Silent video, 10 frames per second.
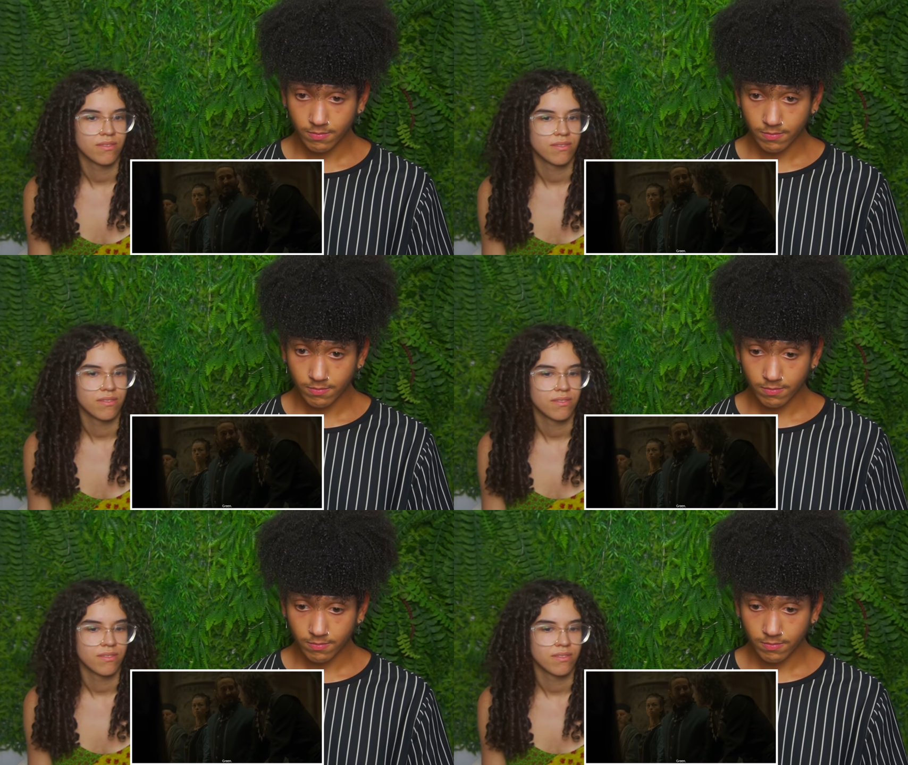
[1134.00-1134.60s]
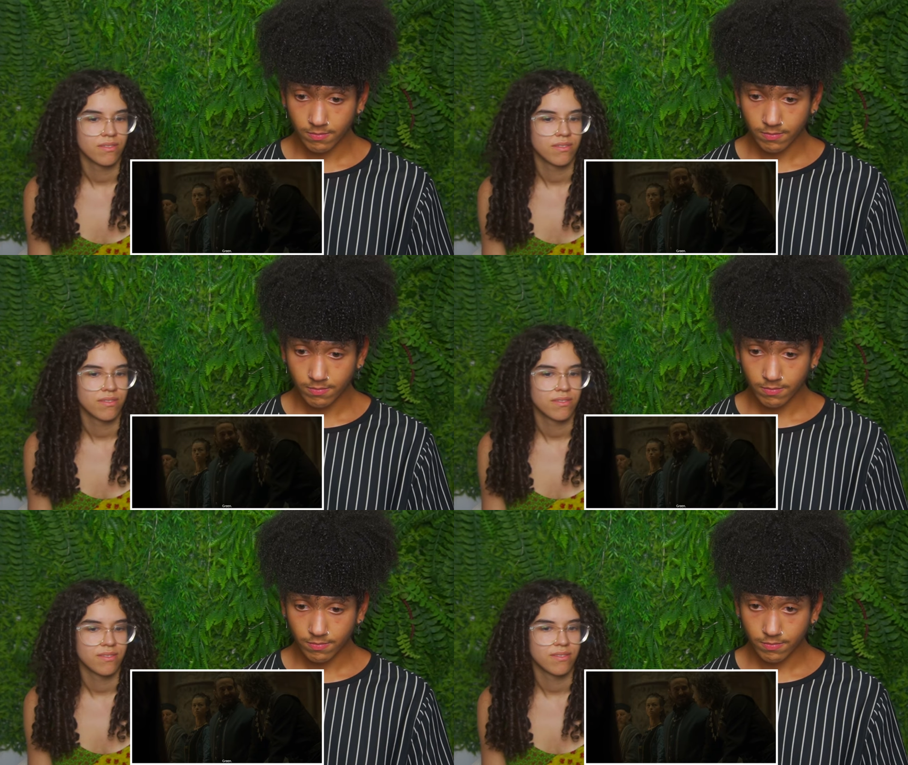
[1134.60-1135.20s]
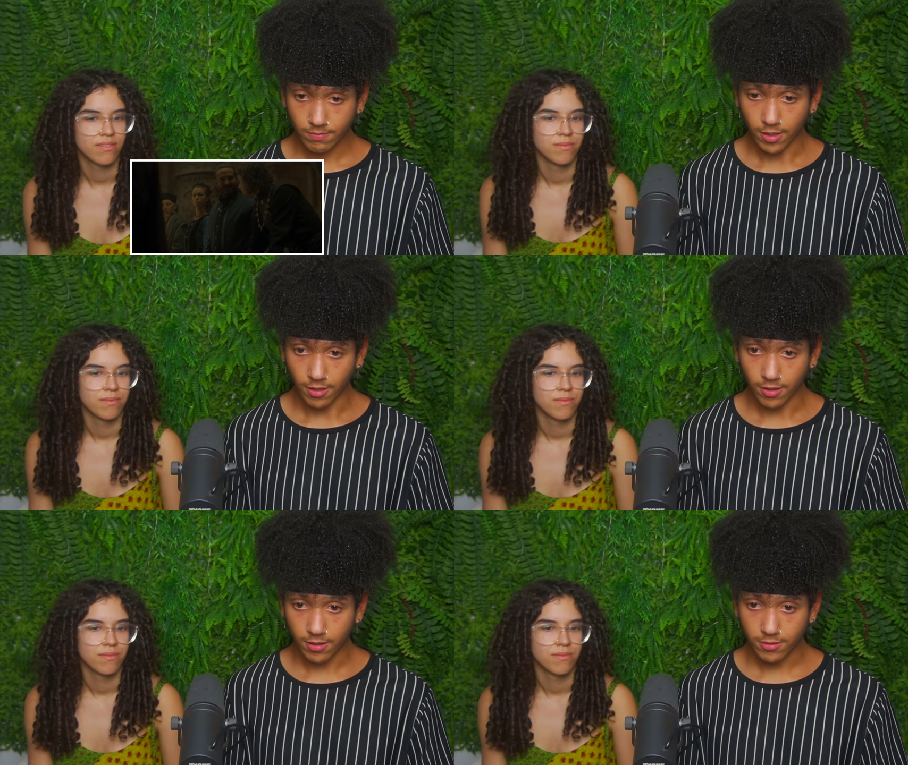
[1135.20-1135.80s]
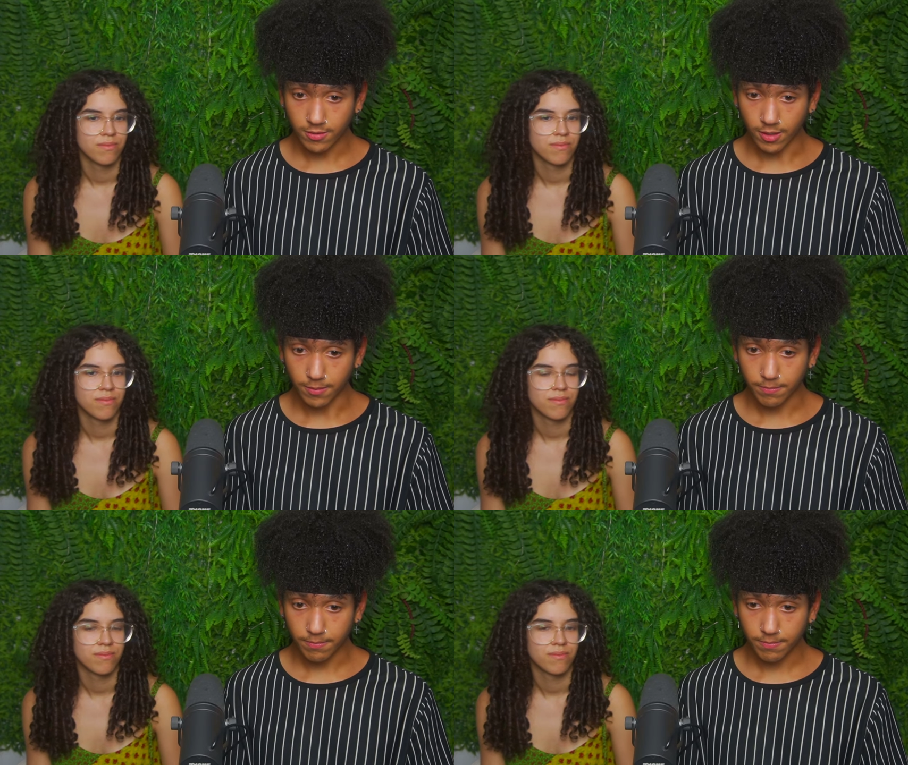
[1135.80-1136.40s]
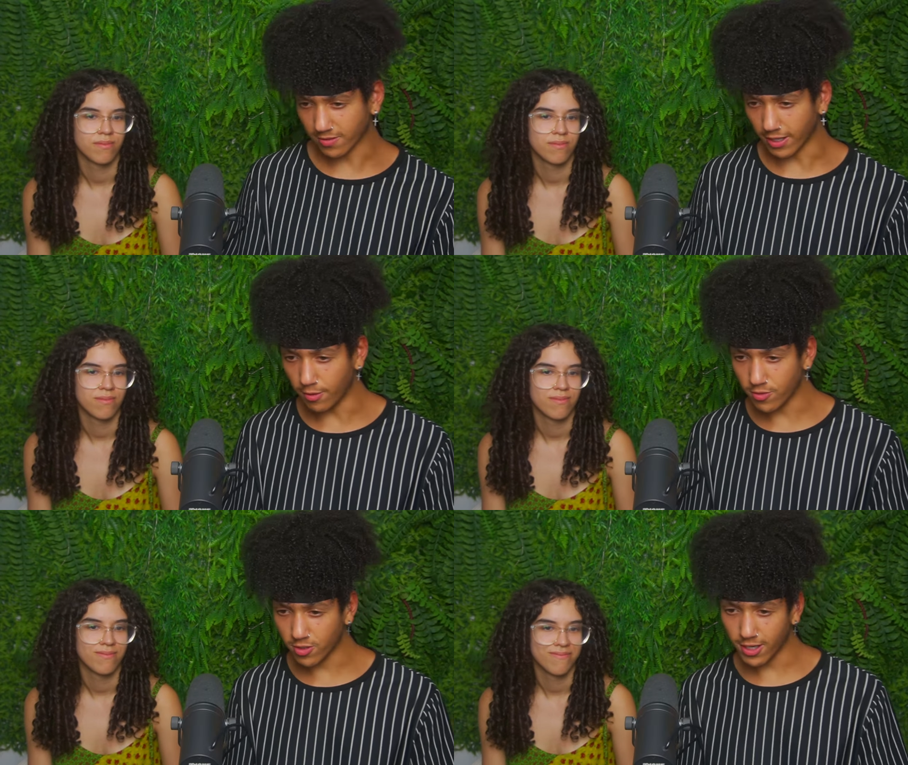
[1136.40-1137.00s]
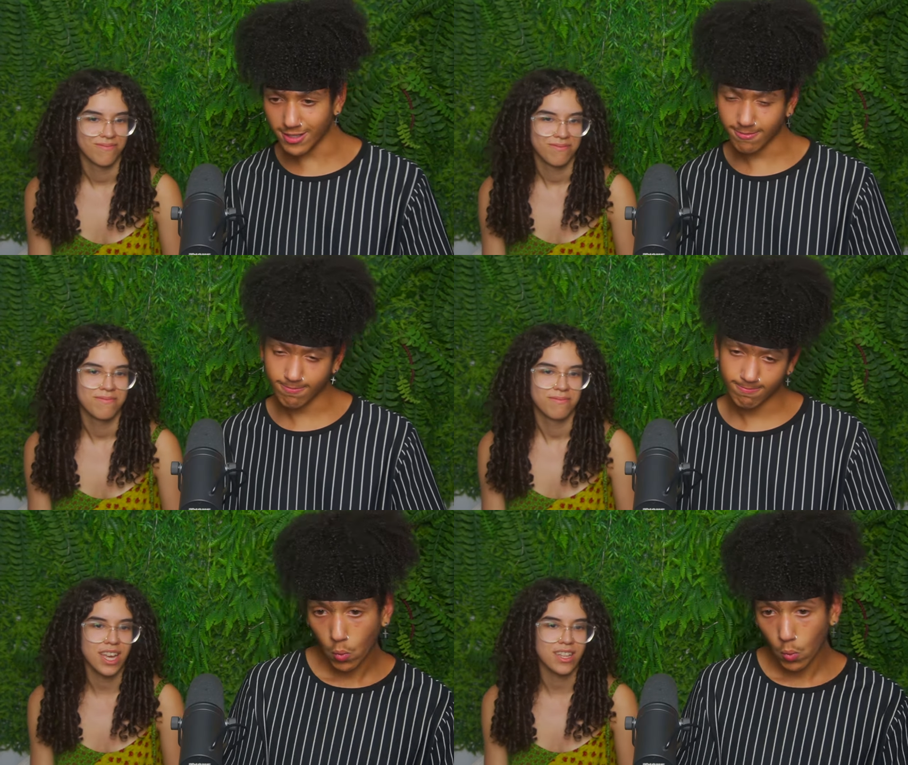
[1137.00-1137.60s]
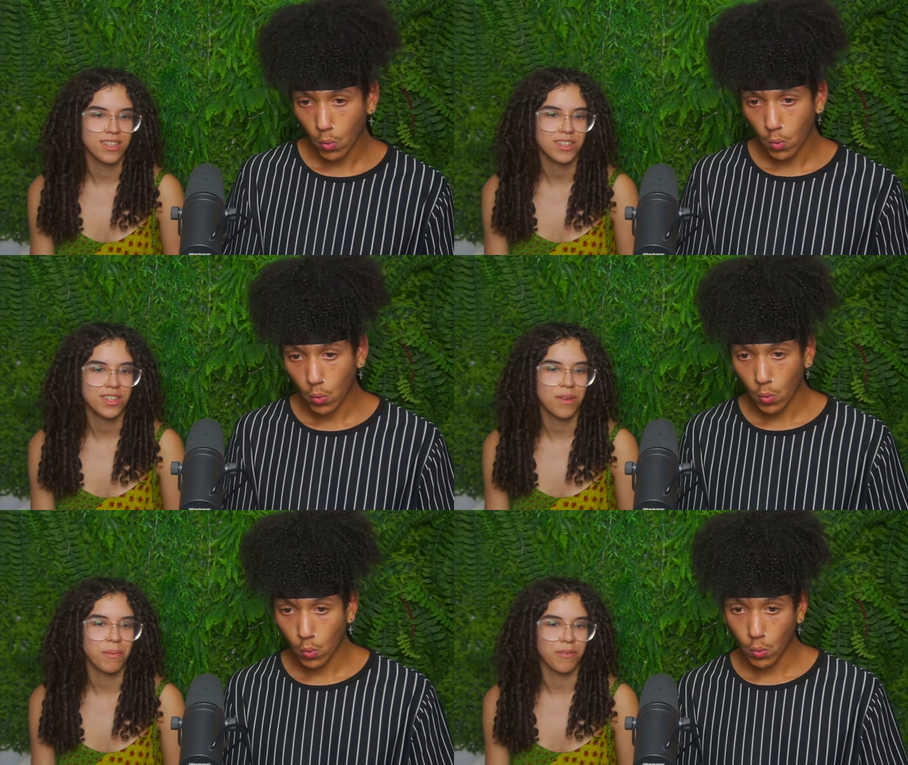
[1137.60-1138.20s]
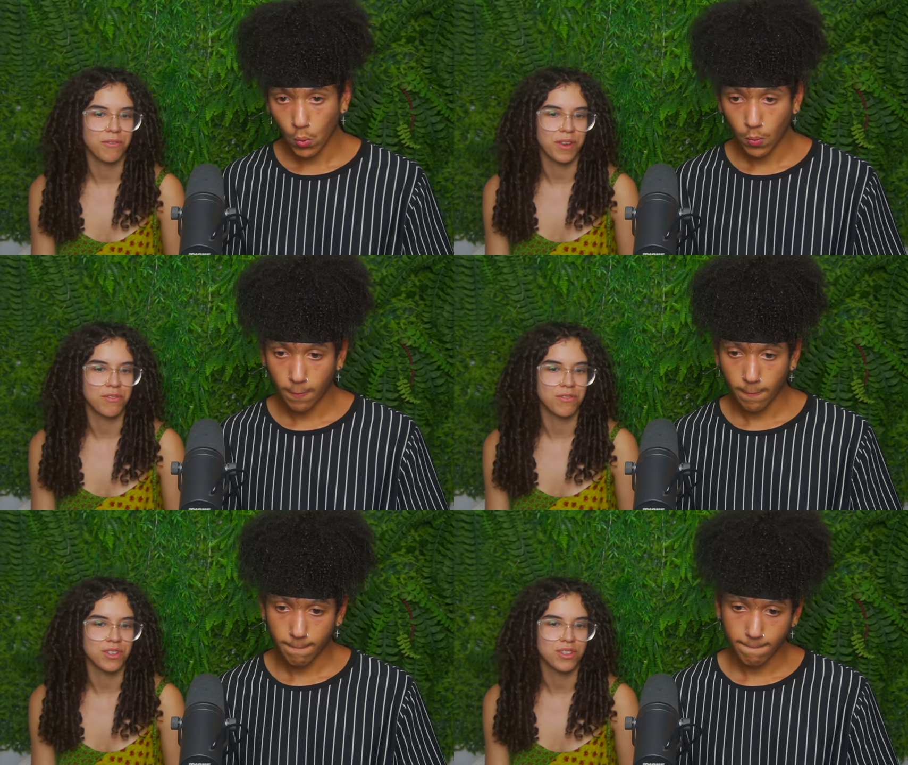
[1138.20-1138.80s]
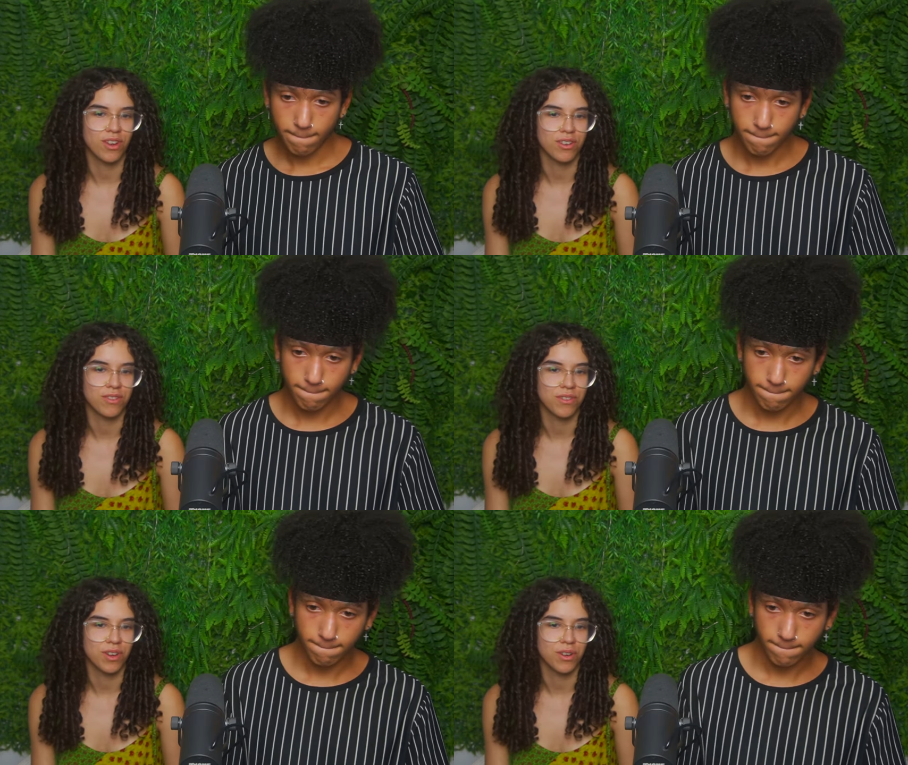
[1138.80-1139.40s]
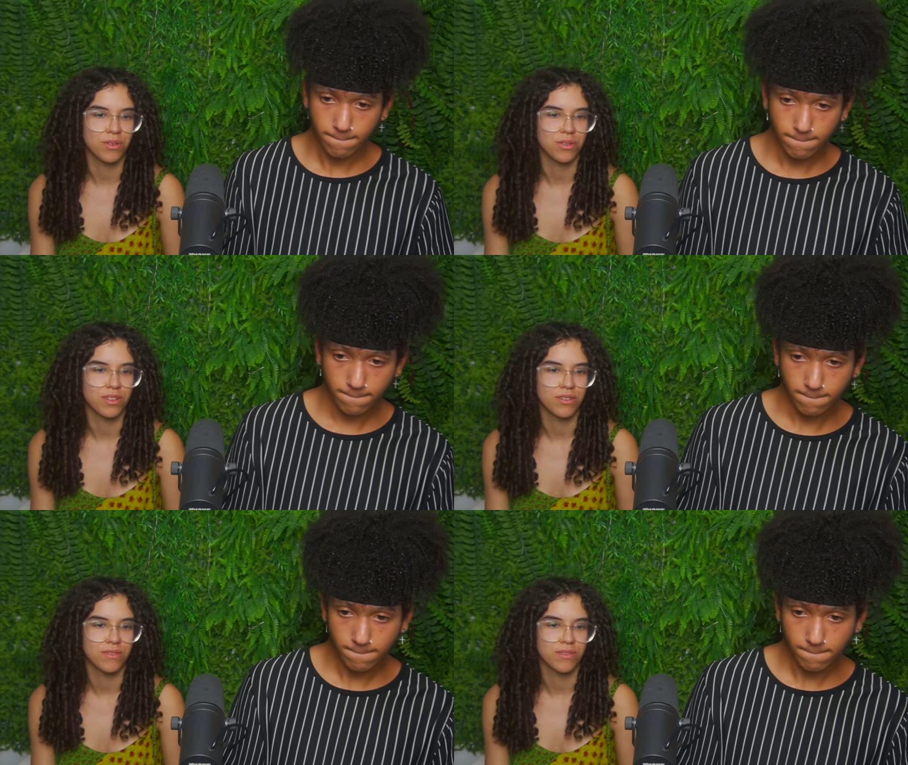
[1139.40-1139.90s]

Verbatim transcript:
Speaker 1: Green. Ah, oh, snap. The soundtrack?
Speaker 2: Yeah, this is like my favorite song of the whole.